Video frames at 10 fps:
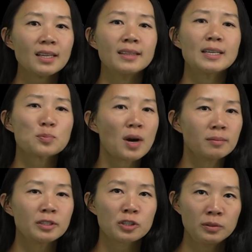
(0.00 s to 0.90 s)
That's
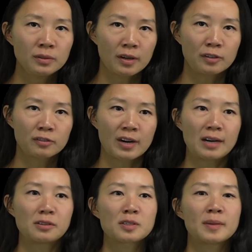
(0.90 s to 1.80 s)
probably too low for
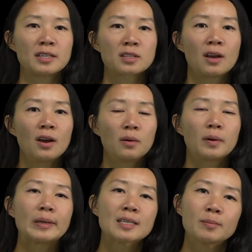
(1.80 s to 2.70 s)
aerospace, where
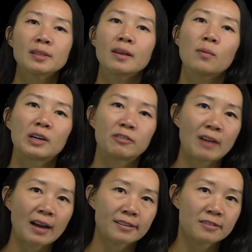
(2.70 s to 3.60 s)
we typically want a
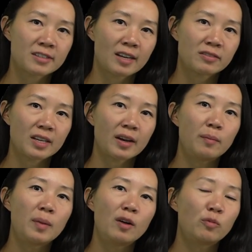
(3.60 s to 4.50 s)
factor of safety
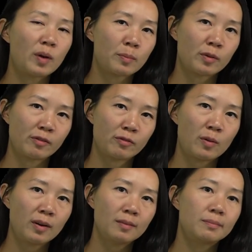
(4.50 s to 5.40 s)
above
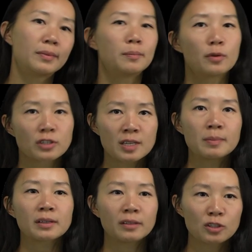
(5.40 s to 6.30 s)
1.4, but more
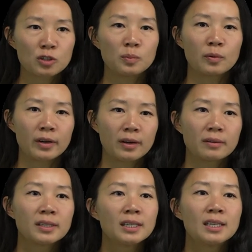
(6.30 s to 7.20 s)
typically 2.0,